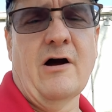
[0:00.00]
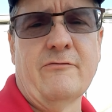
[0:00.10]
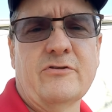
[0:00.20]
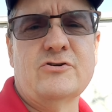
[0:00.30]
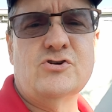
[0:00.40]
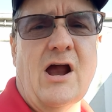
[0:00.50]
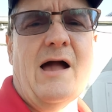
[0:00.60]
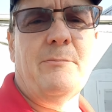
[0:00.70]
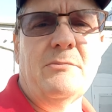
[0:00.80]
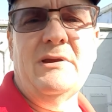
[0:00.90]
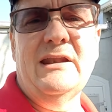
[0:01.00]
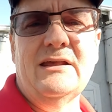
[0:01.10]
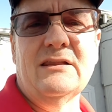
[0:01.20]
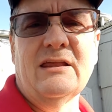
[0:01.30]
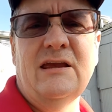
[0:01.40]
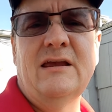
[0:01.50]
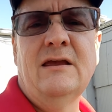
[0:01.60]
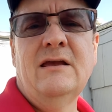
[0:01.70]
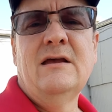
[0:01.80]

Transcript: cover the trap immediately,